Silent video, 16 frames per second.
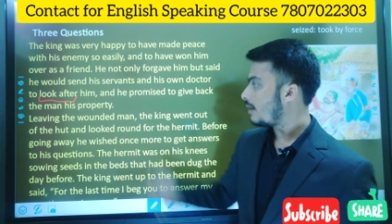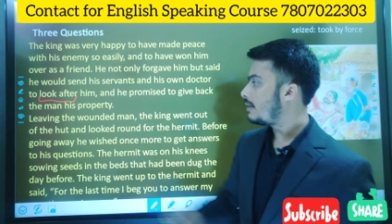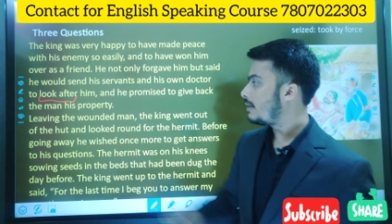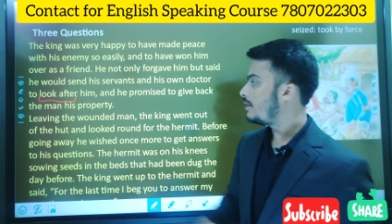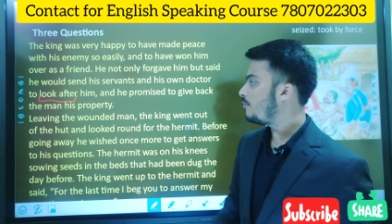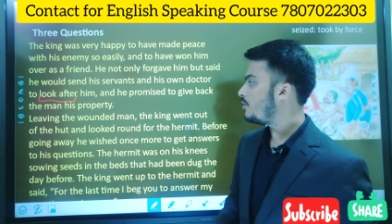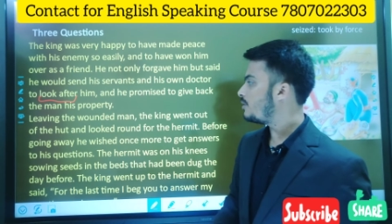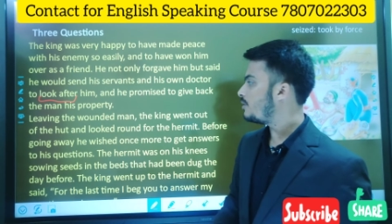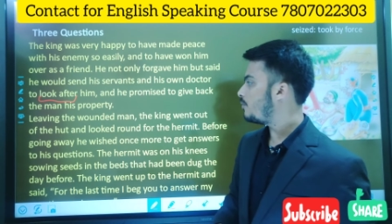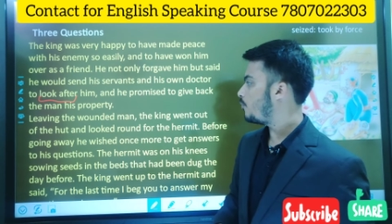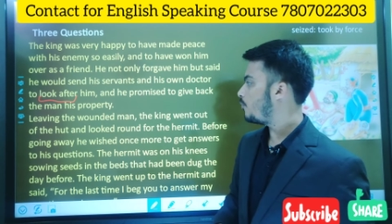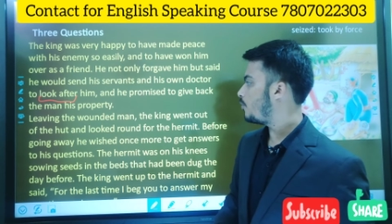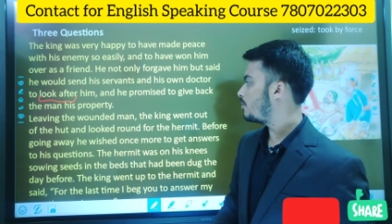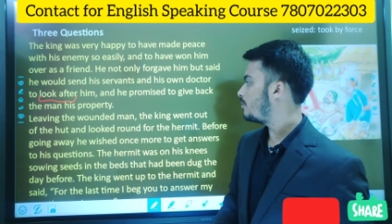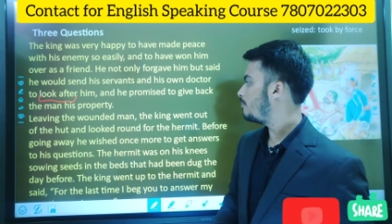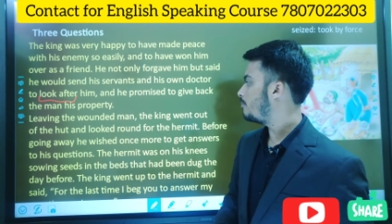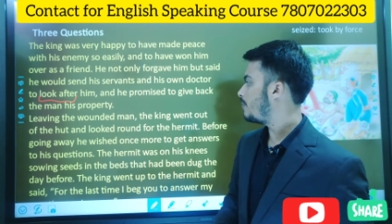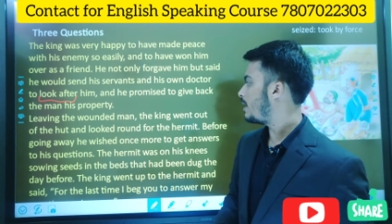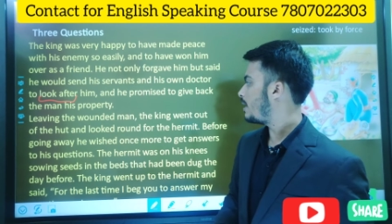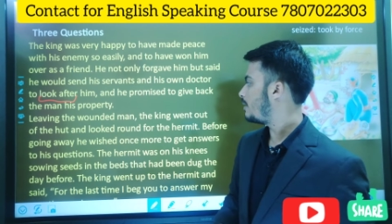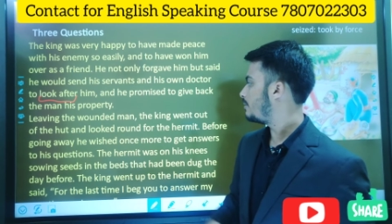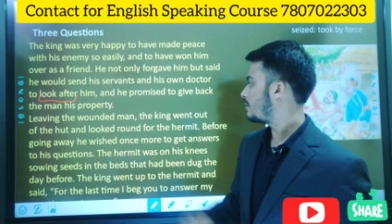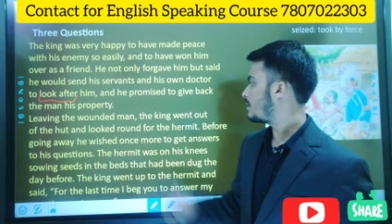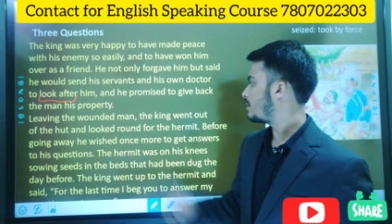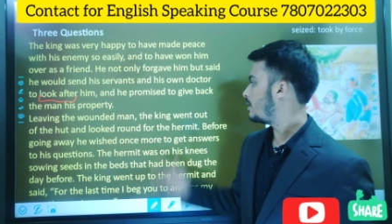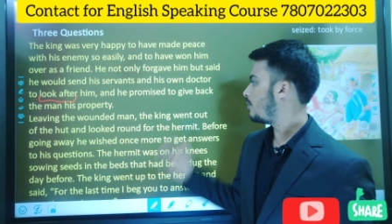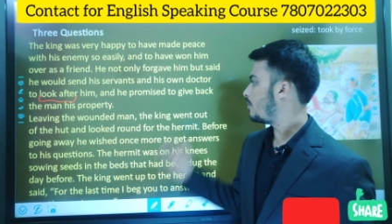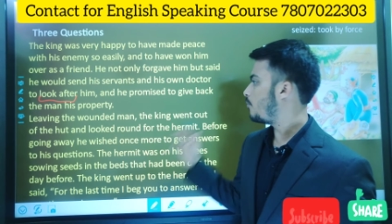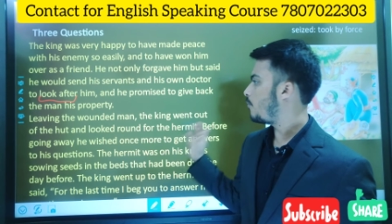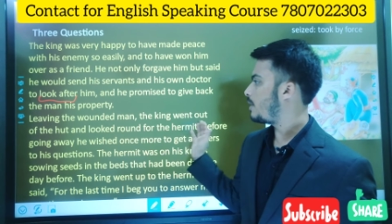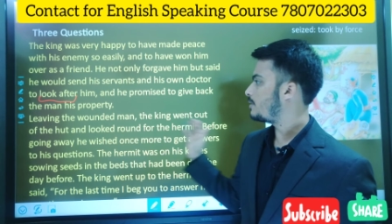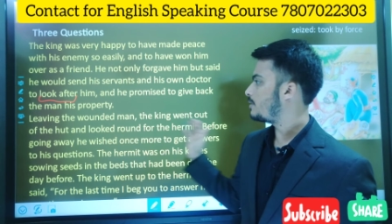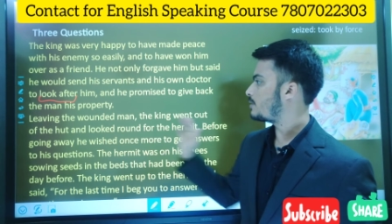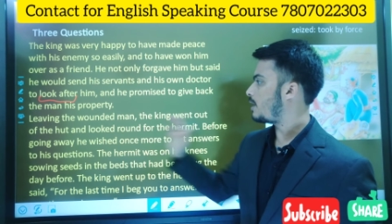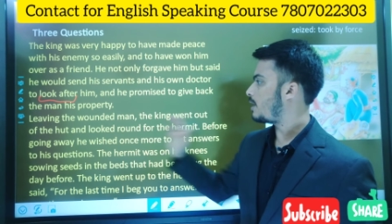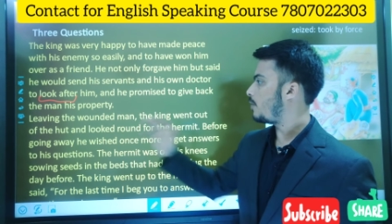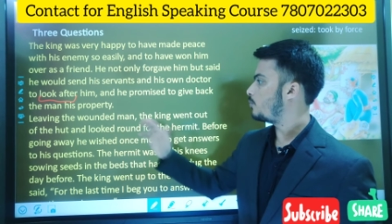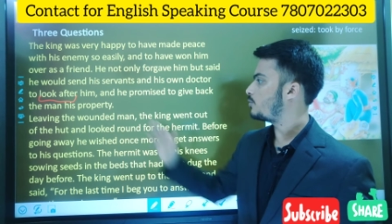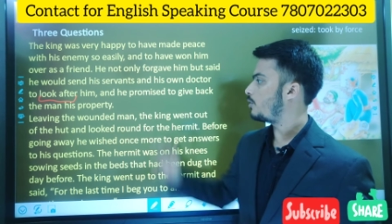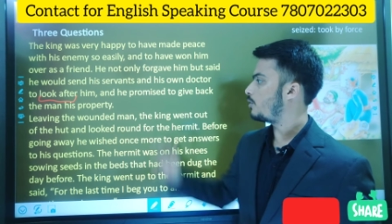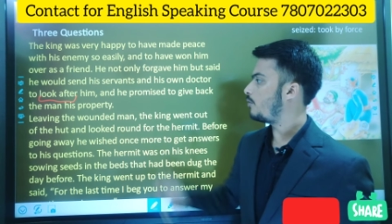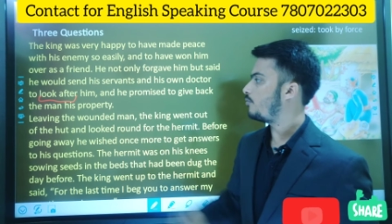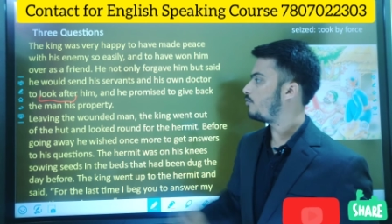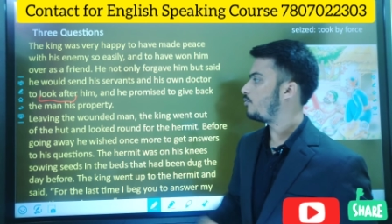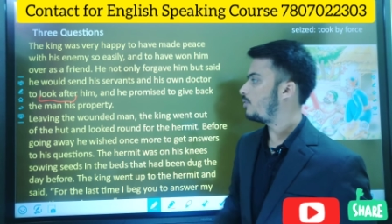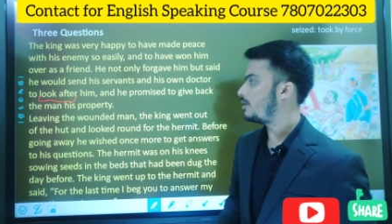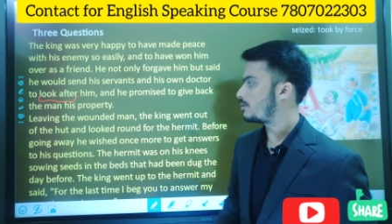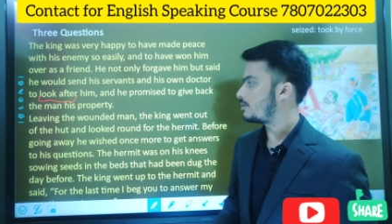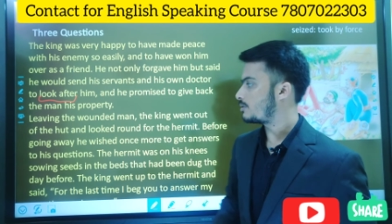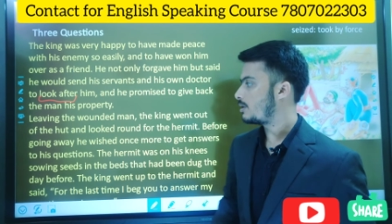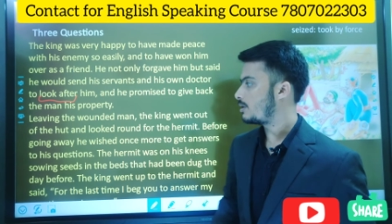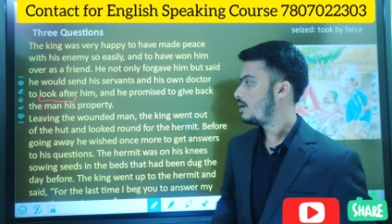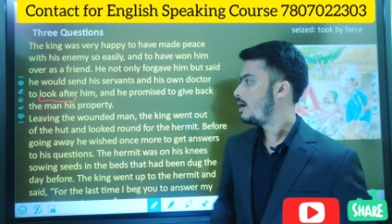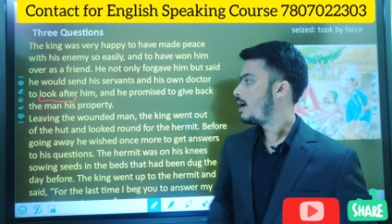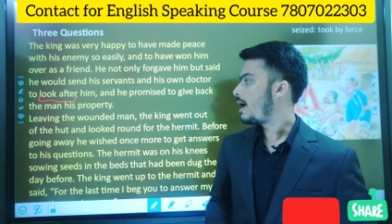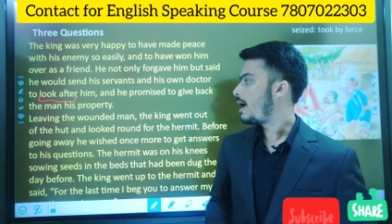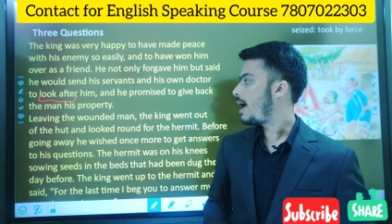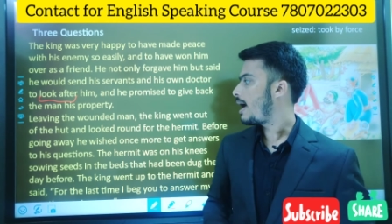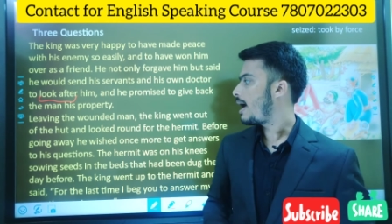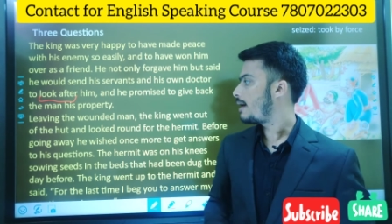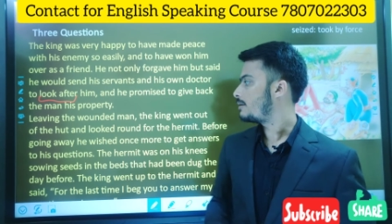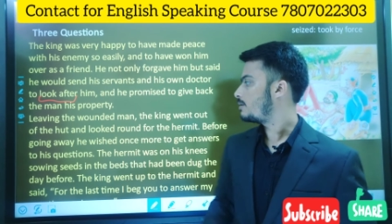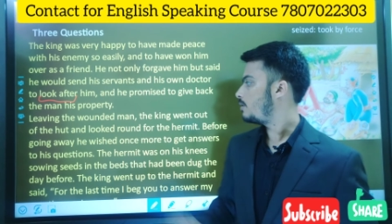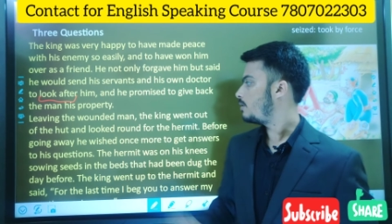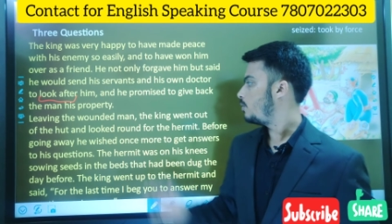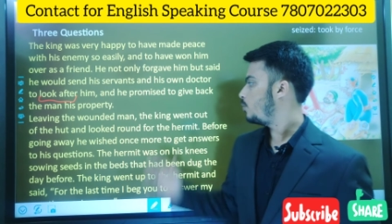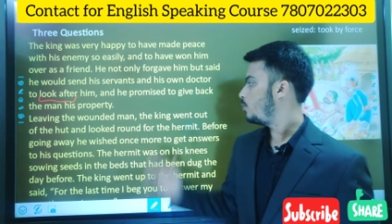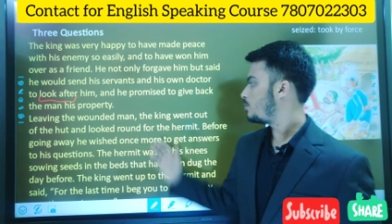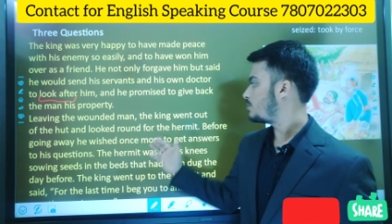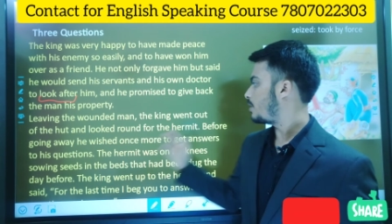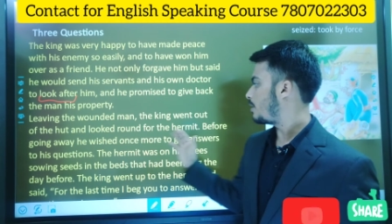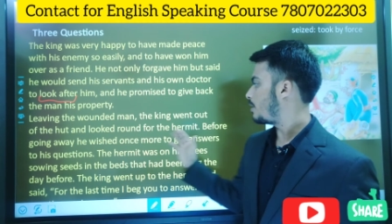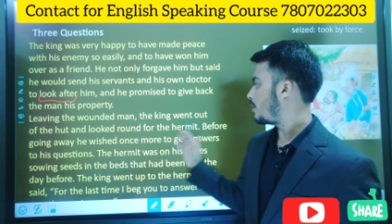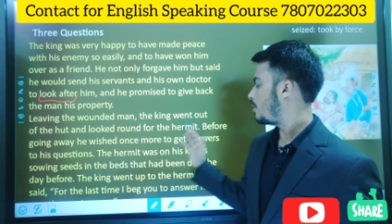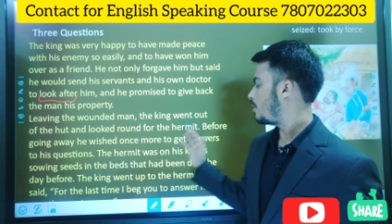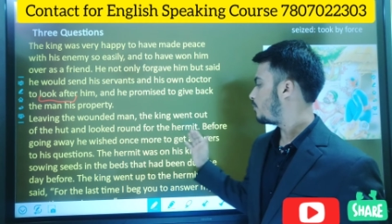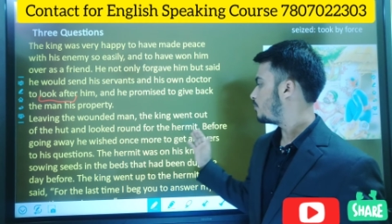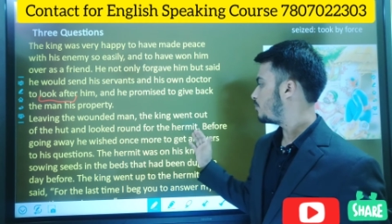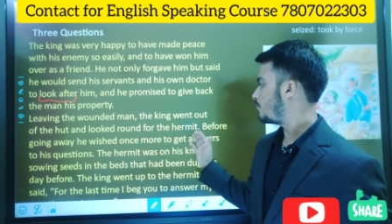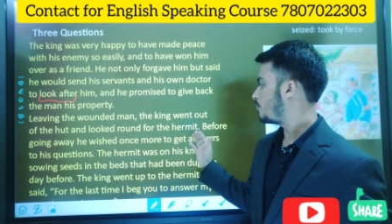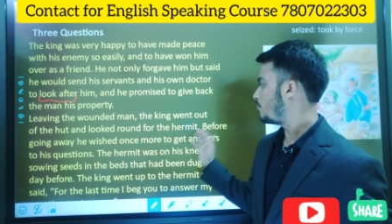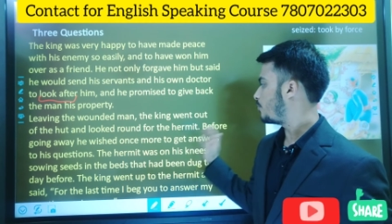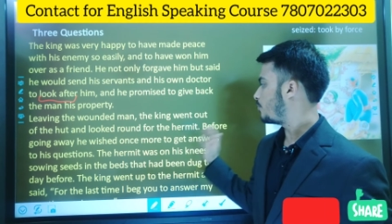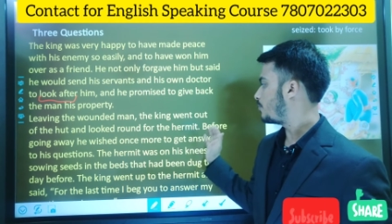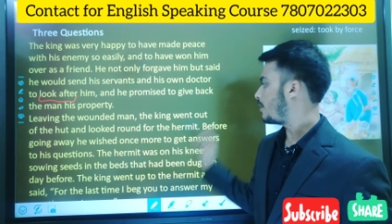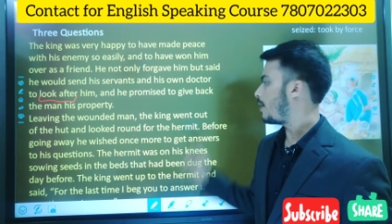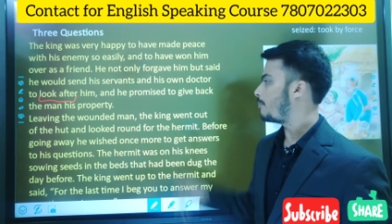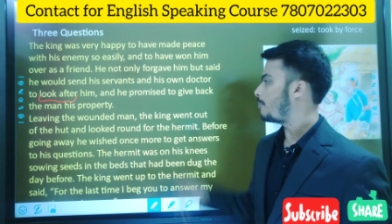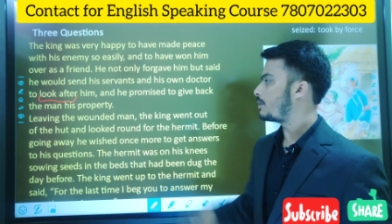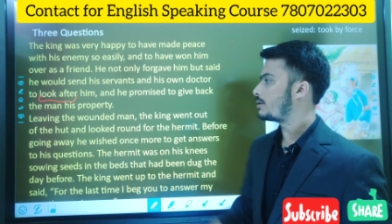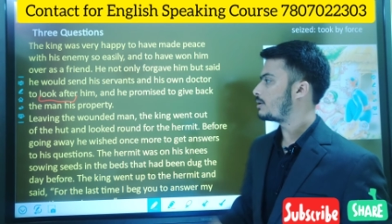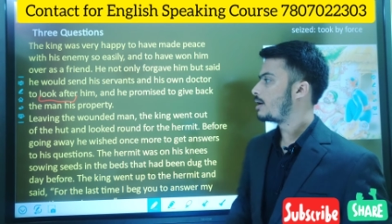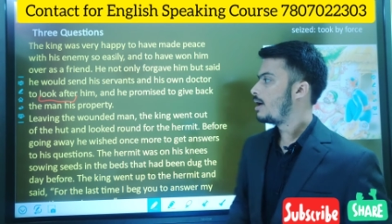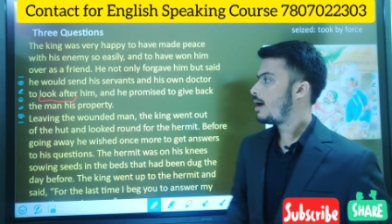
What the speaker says: Leaving the wounded man, the king went out of hut and looked around for the hermit.